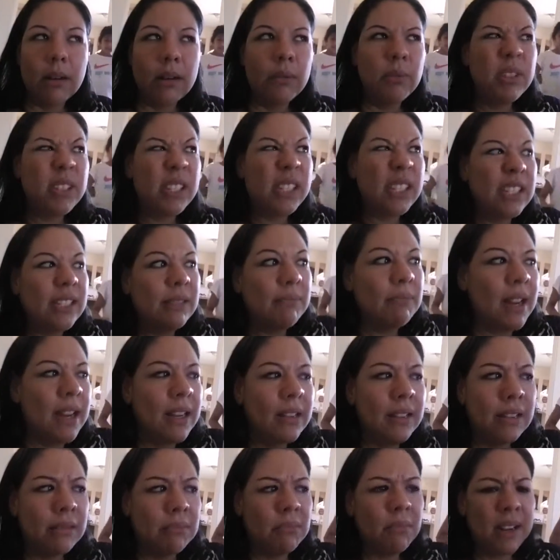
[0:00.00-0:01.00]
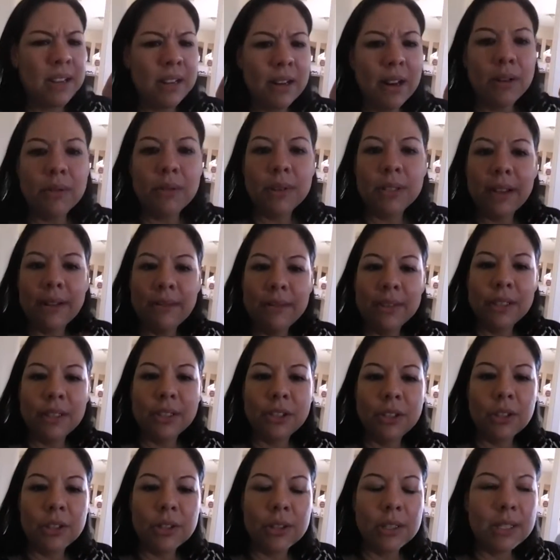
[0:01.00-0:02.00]
I was my my daughter was having
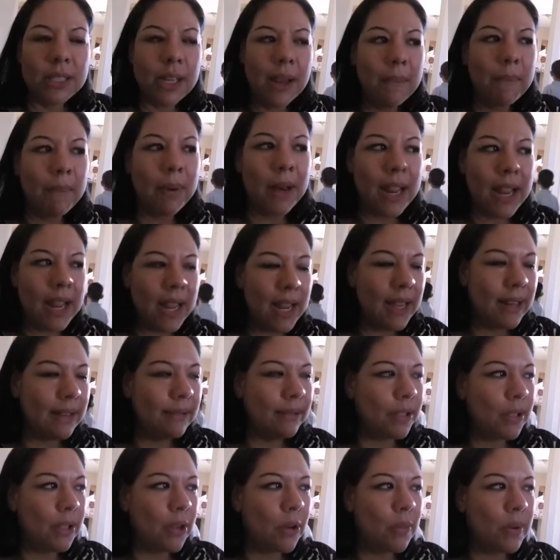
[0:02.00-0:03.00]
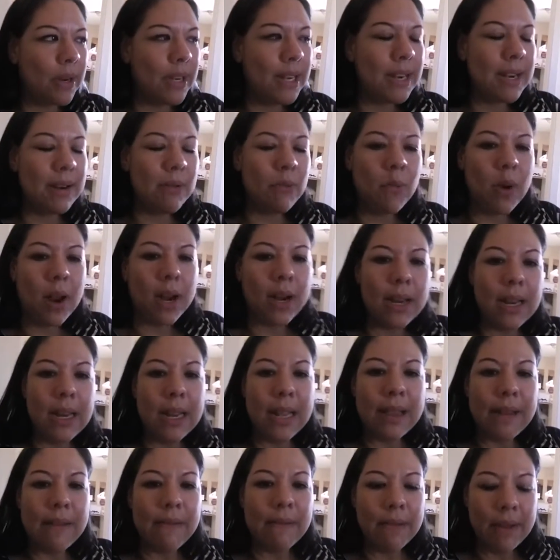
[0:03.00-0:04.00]
such a good time playing, so we didn't want to
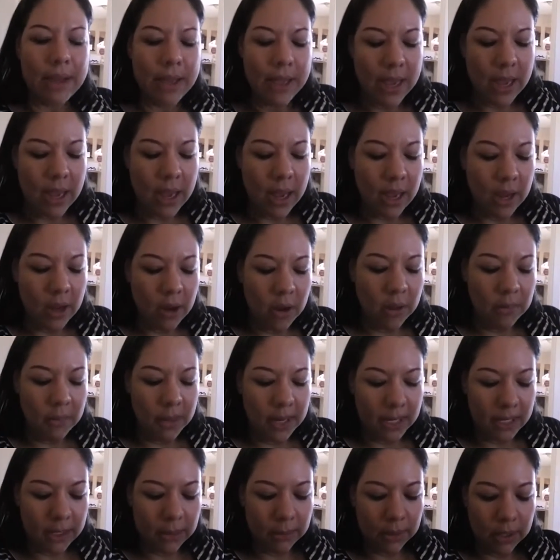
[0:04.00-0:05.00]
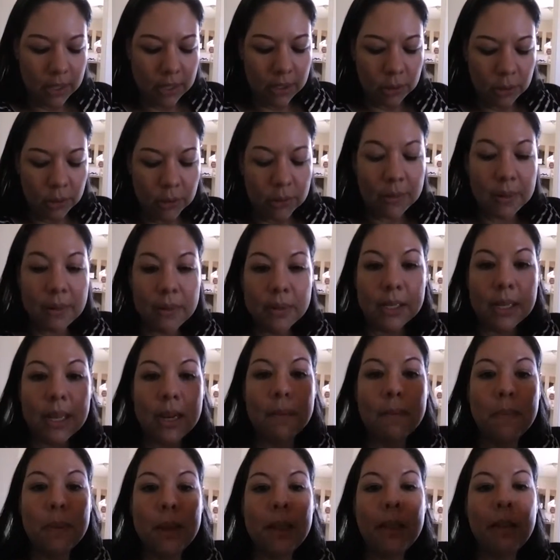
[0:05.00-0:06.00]
leave. I called my husband. I told Mommy, him I was
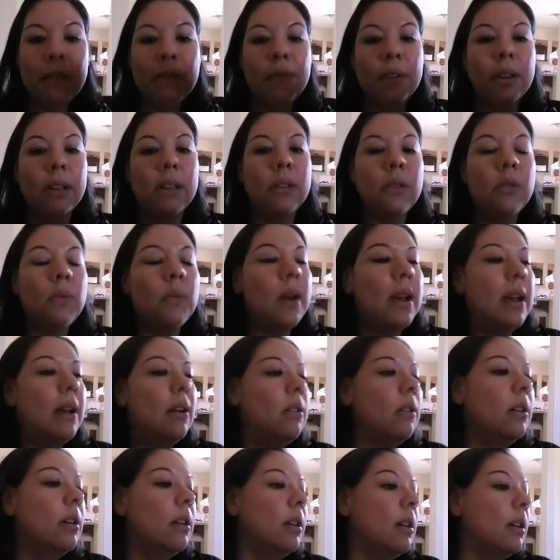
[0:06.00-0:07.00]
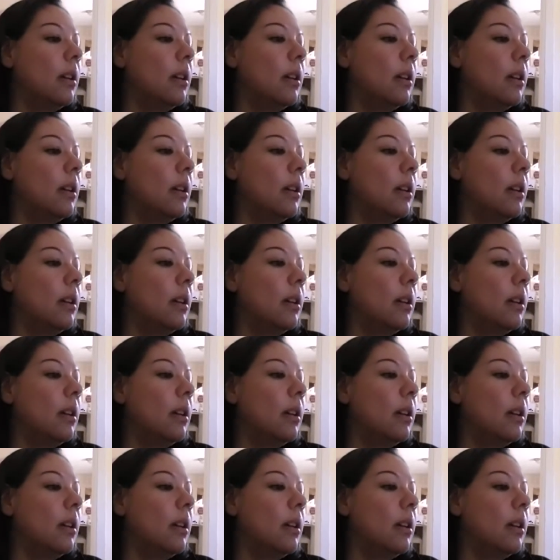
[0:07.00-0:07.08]
gonna look. be there for a little while.